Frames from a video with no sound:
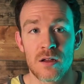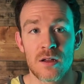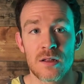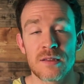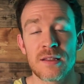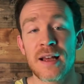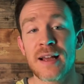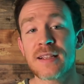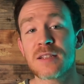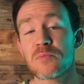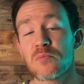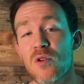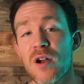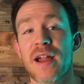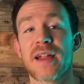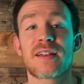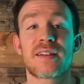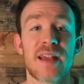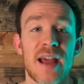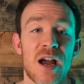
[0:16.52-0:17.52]
Let's
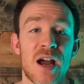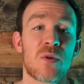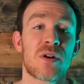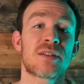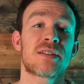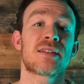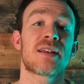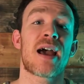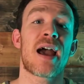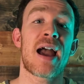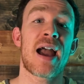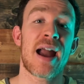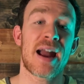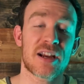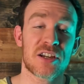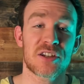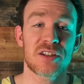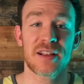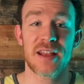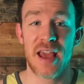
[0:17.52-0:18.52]
break down what's
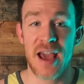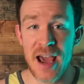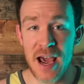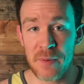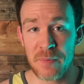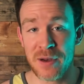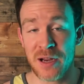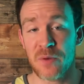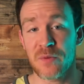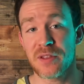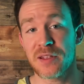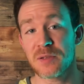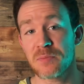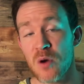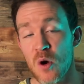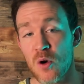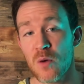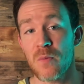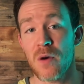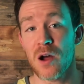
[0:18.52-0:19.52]
actually happening with these
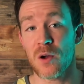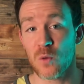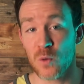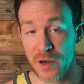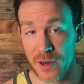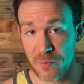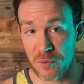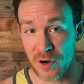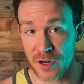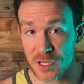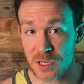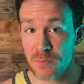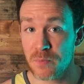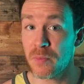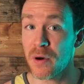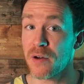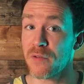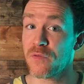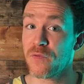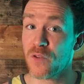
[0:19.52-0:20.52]
Pokemon reprints.
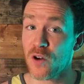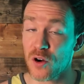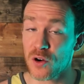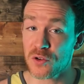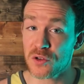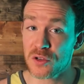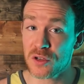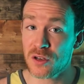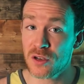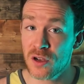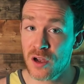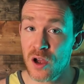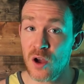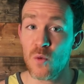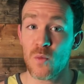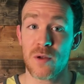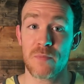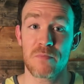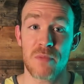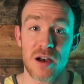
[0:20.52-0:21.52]
But first,
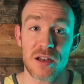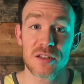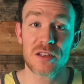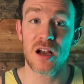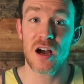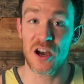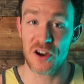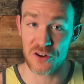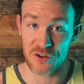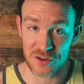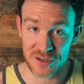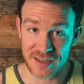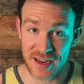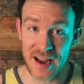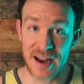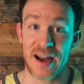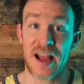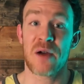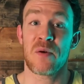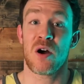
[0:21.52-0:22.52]
we must
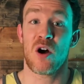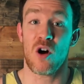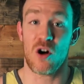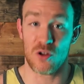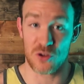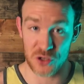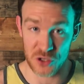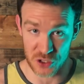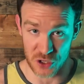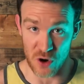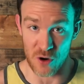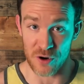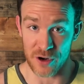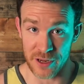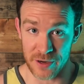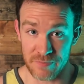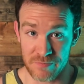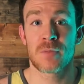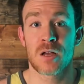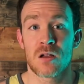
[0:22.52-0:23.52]
understand how it all
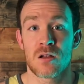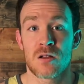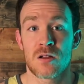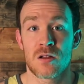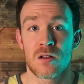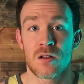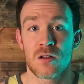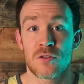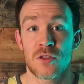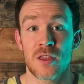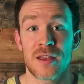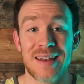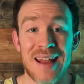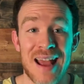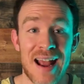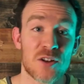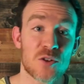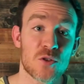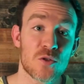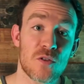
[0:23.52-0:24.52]
started. The
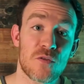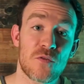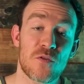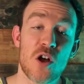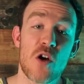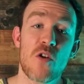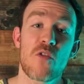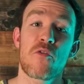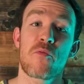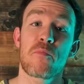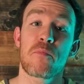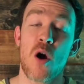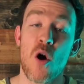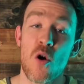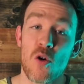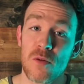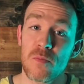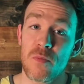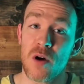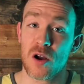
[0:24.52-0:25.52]
natural flow of
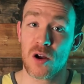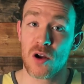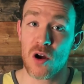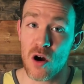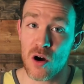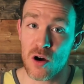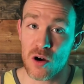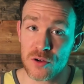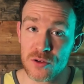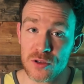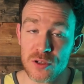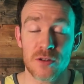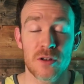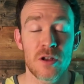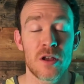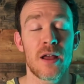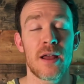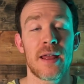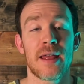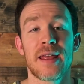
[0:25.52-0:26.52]
Pokemon cards
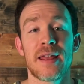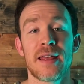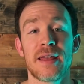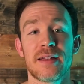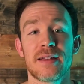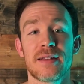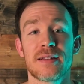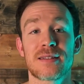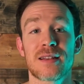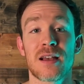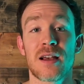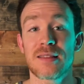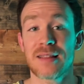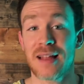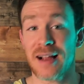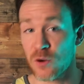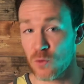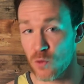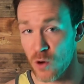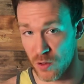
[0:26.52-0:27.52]
is
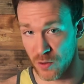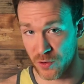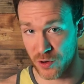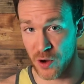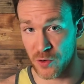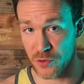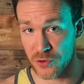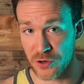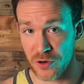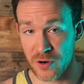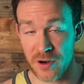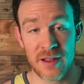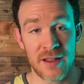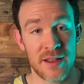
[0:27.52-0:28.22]
like a roller coaster.